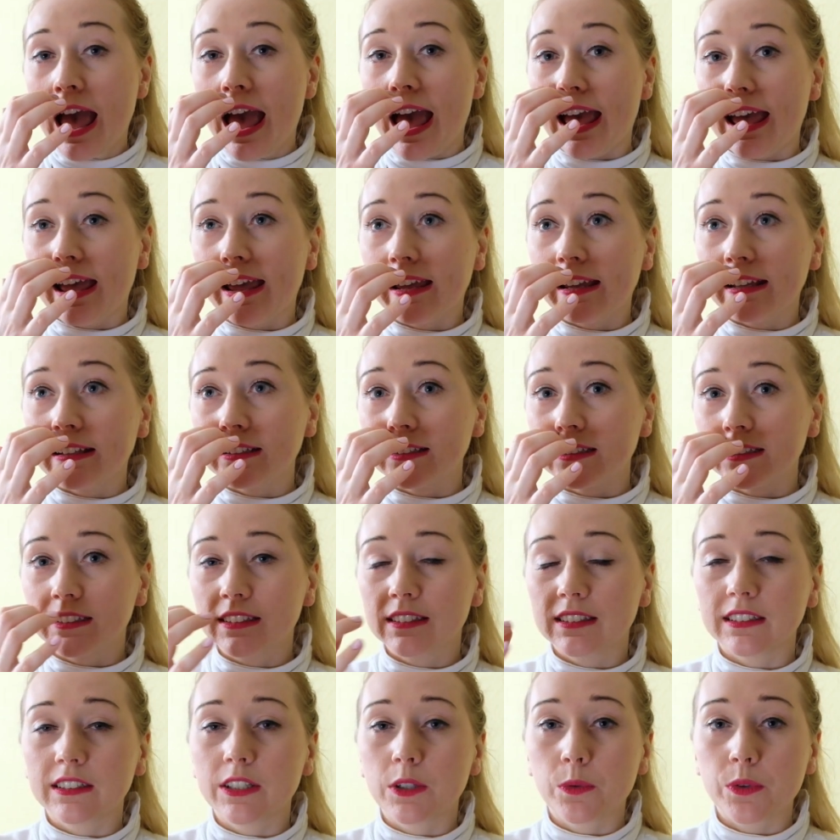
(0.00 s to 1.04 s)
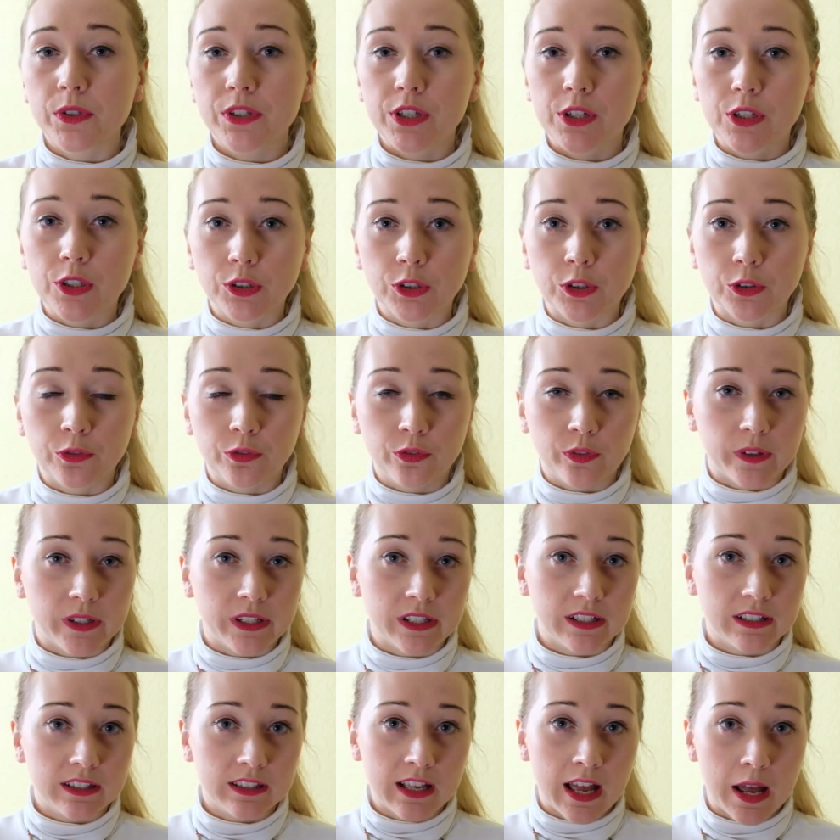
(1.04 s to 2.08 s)
and there was a lot of
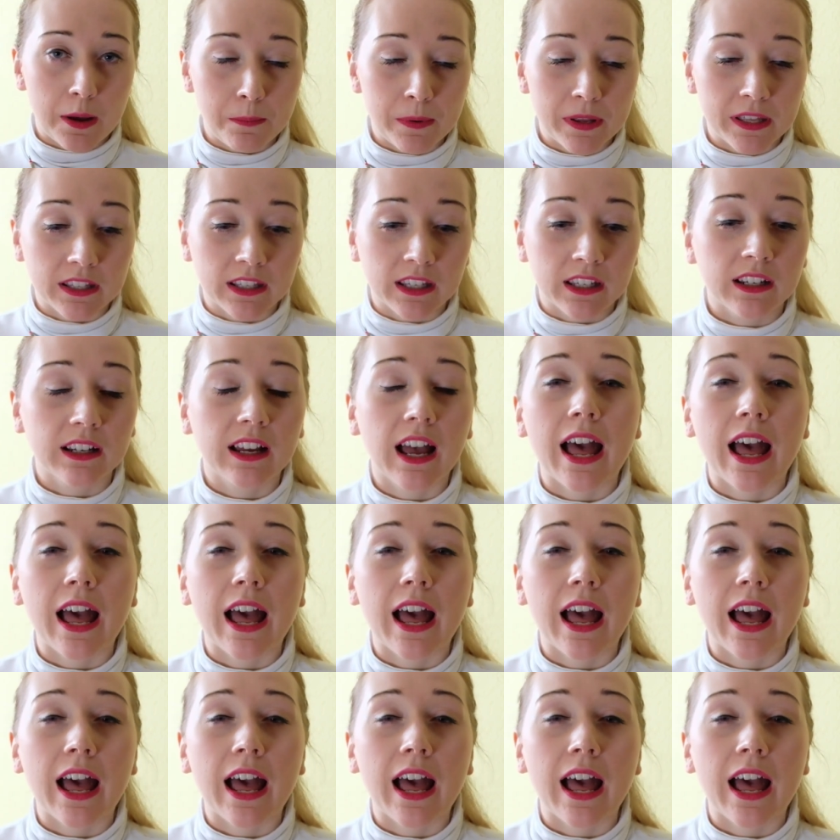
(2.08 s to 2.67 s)
things happening.